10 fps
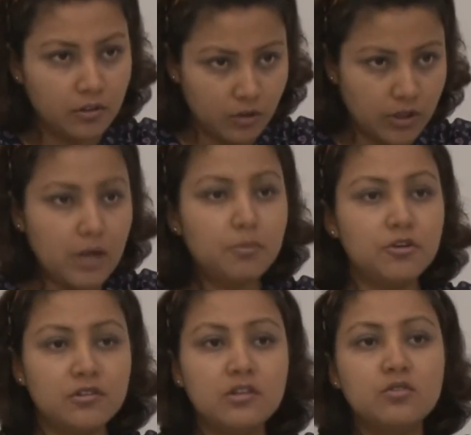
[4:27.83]
Okay, a
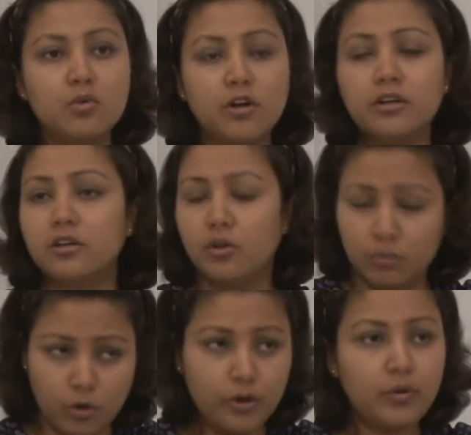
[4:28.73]
person is want,
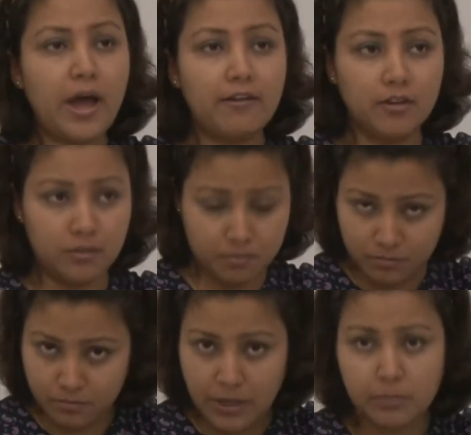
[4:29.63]
going to have a
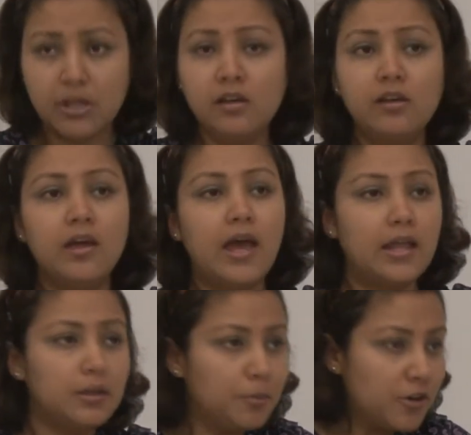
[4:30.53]
baby
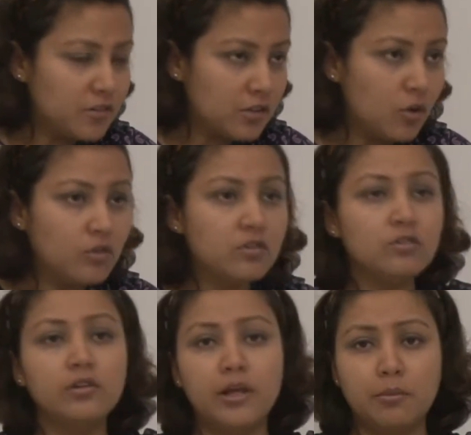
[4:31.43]
and the person goes
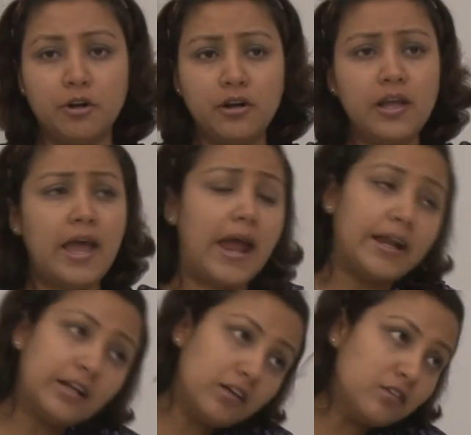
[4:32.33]
into labor
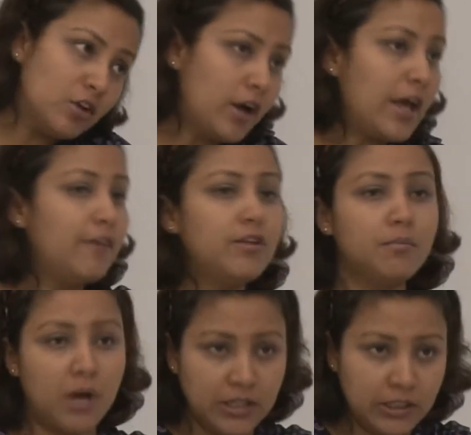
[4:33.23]
and does not have the
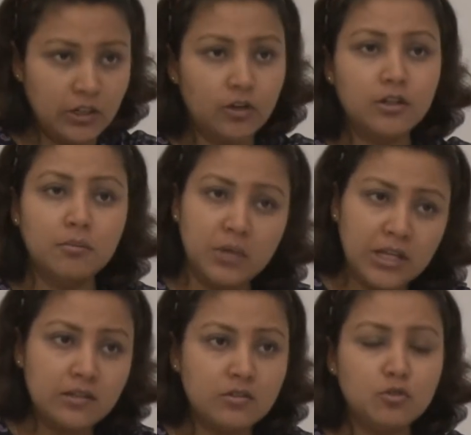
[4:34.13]
money or the
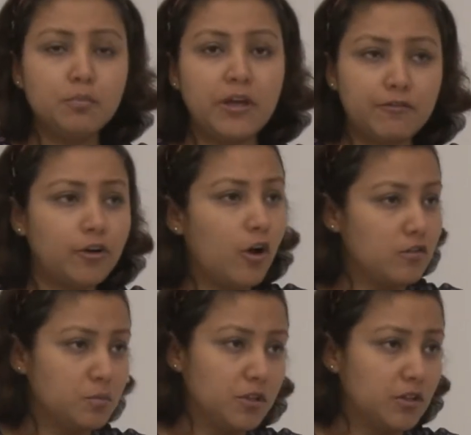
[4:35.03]
means to pay for
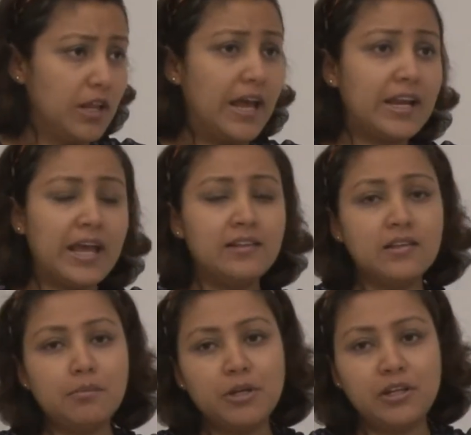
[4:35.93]
hospital and ends
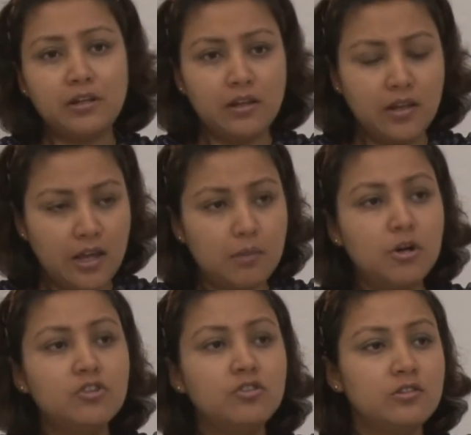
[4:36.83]
up in
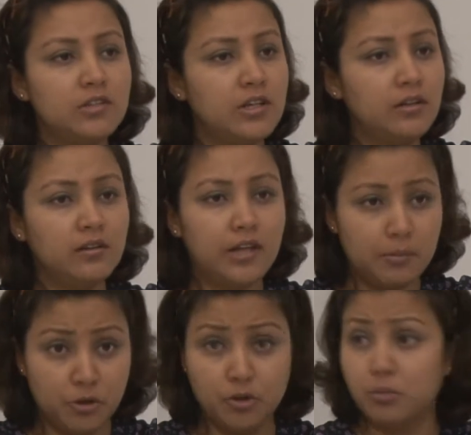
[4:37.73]
emergency
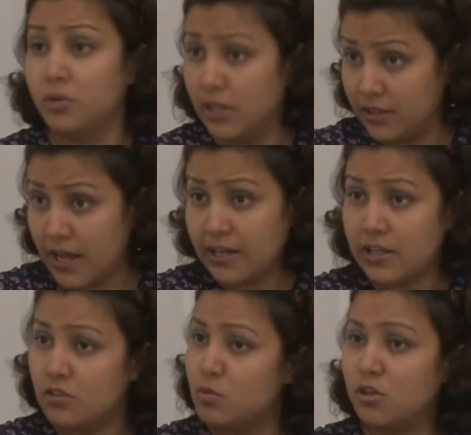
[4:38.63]
labor room. In that
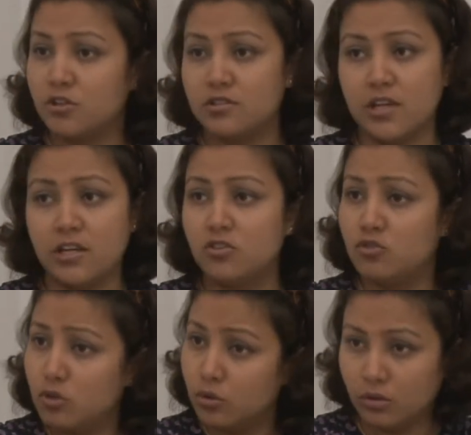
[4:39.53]
case, what you are saying is
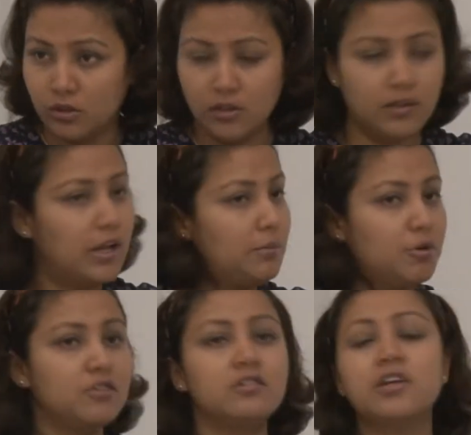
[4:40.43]
true. That
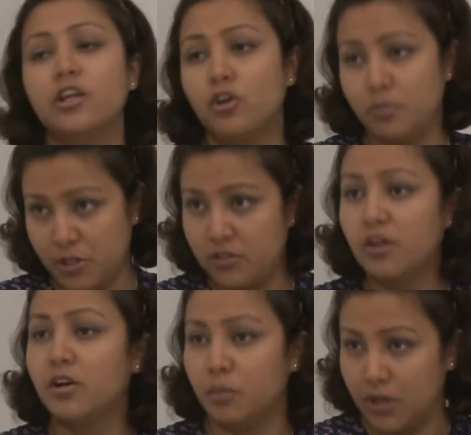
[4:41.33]
person cannot be
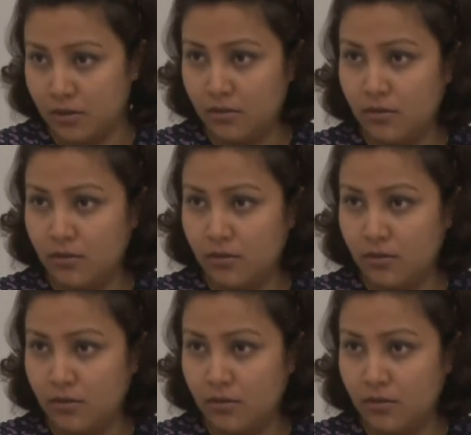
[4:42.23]
turned away.